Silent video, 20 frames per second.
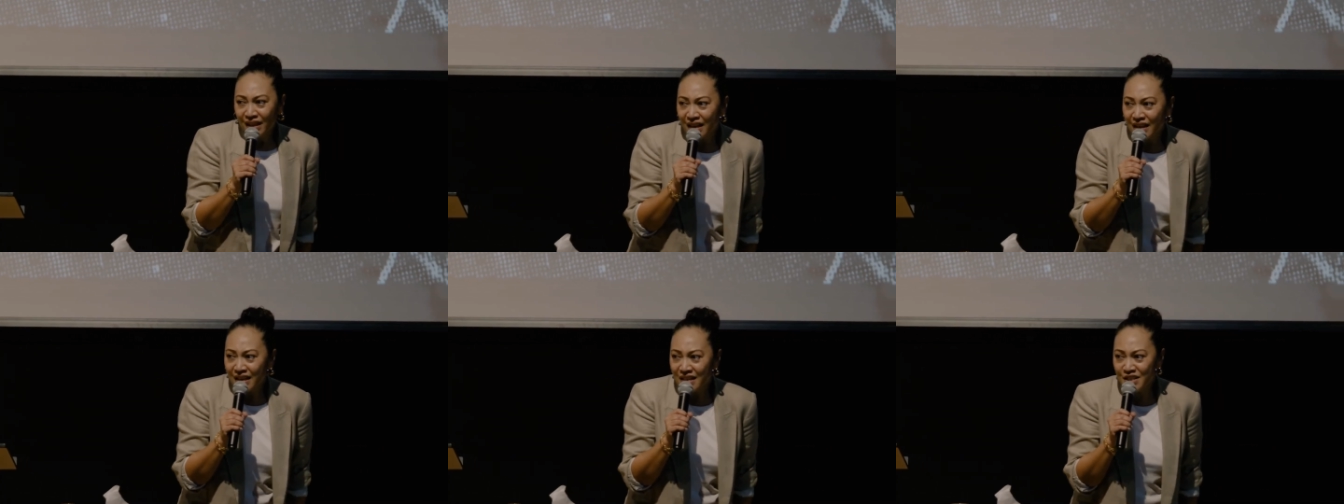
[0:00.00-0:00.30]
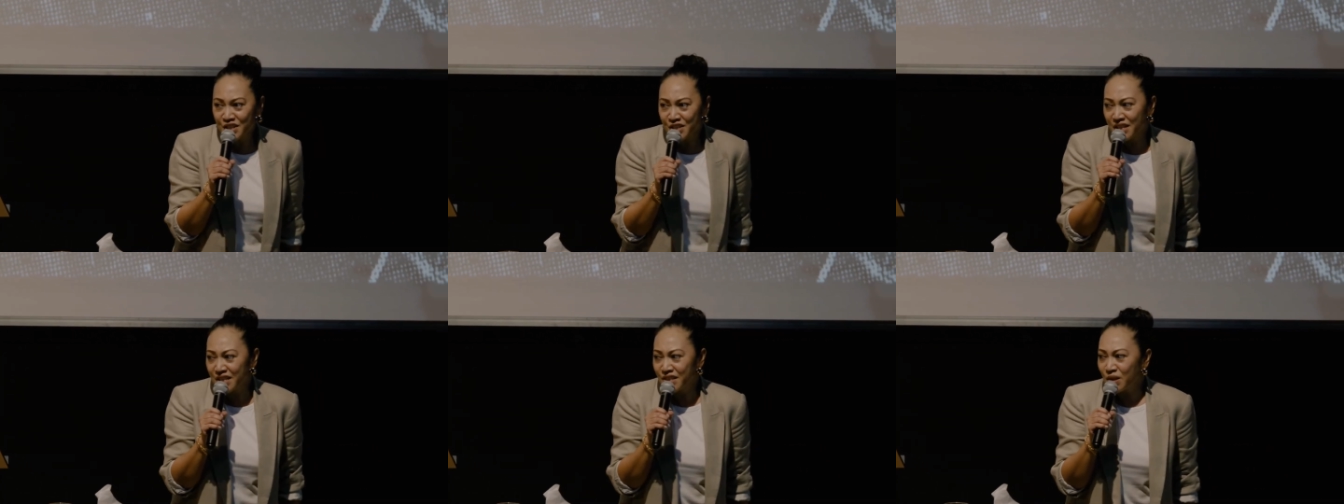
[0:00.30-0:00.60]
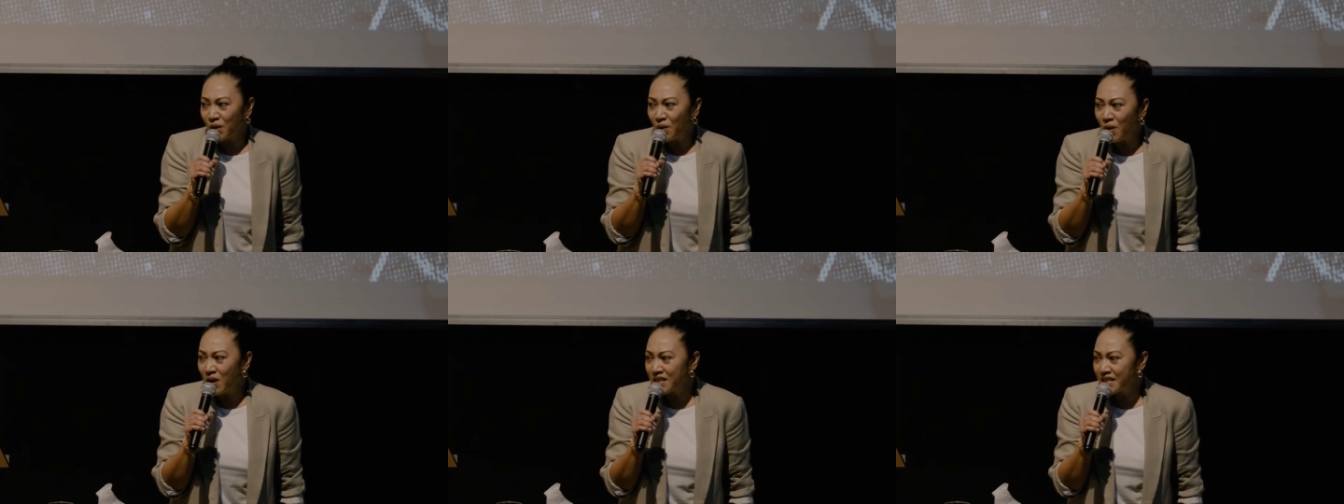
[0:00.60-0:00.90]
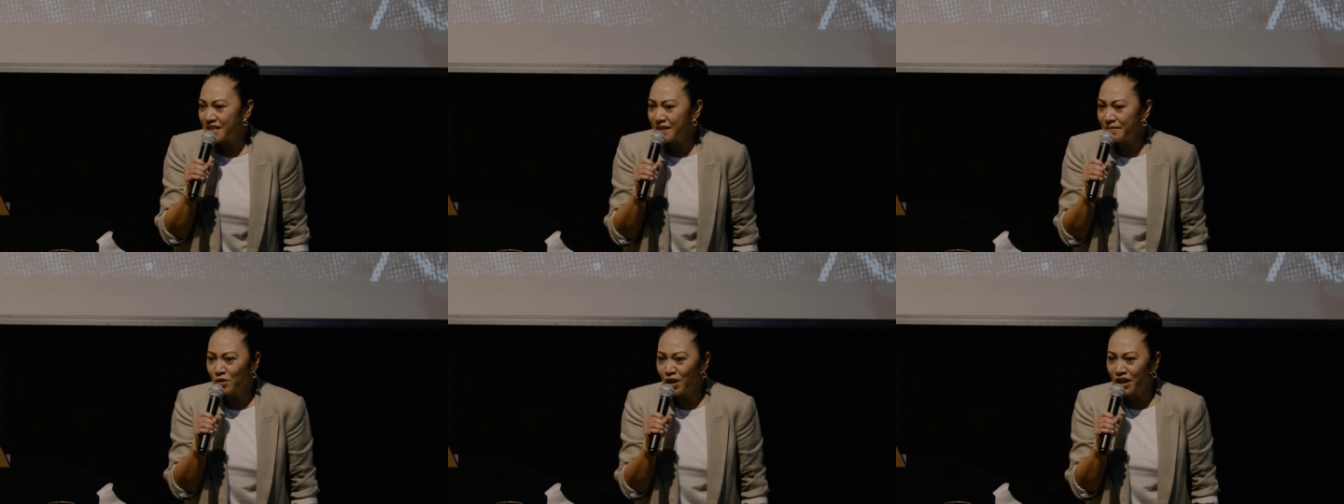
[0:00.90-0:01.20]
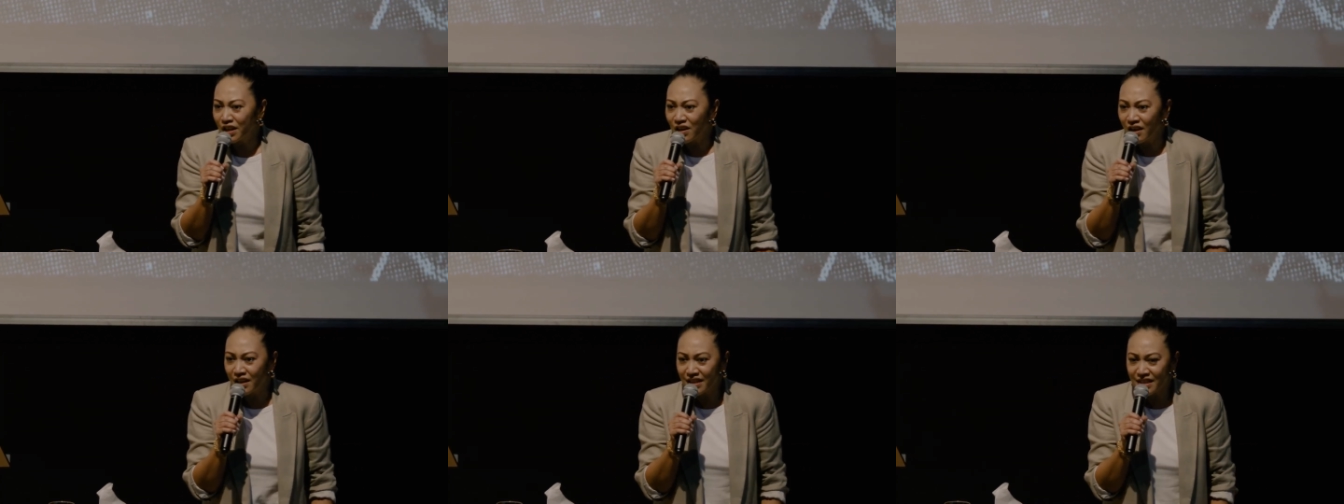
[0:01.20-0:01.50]
it's just awesome what
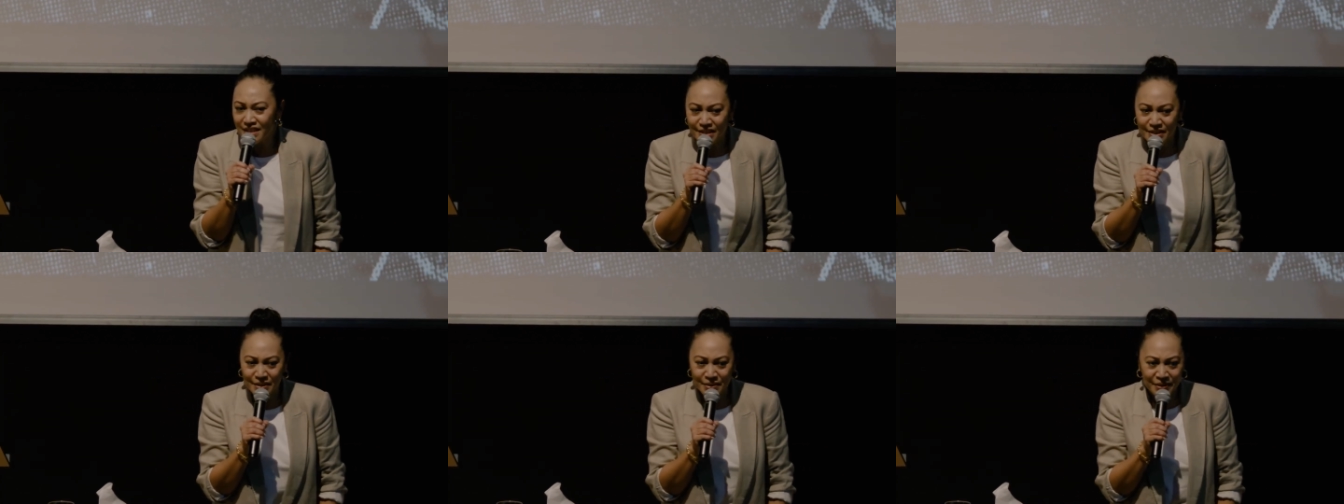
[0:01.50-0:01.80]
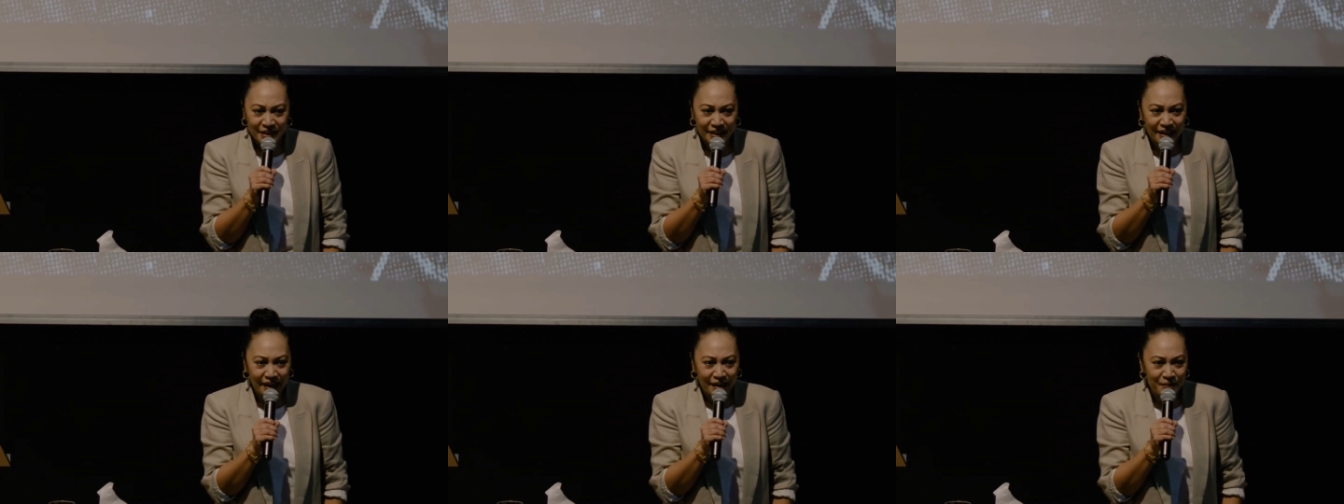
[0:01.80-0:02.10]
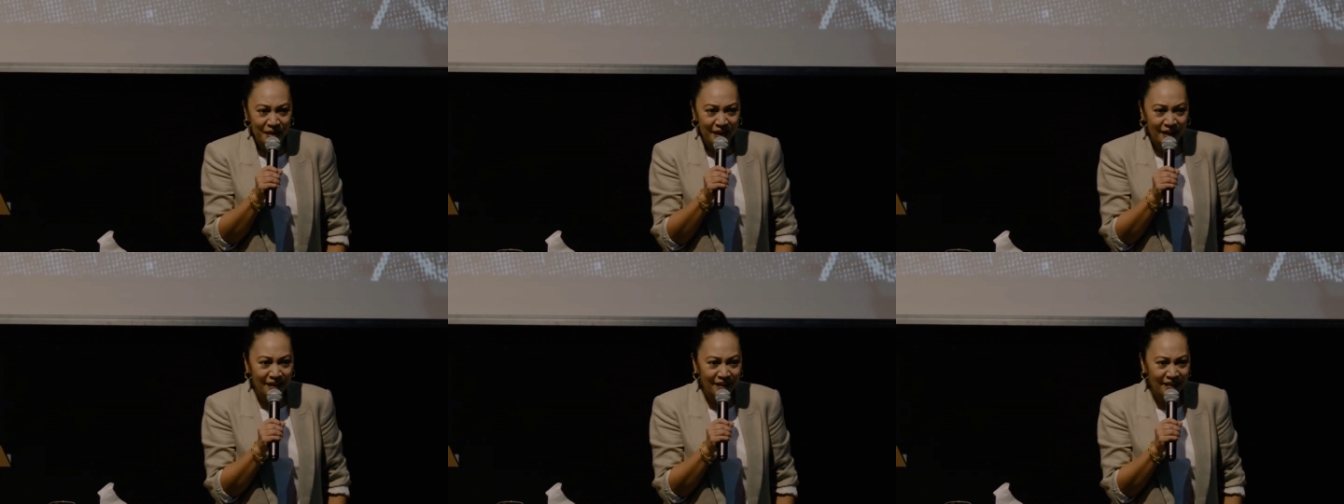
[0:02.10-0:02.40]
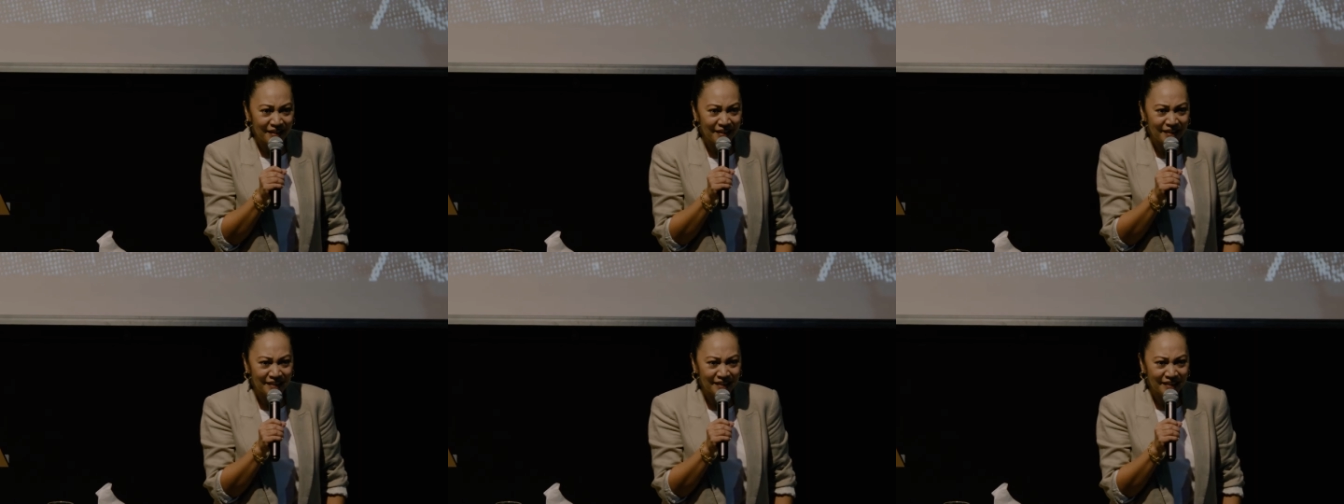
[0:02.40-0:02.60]
God is doing. Amen?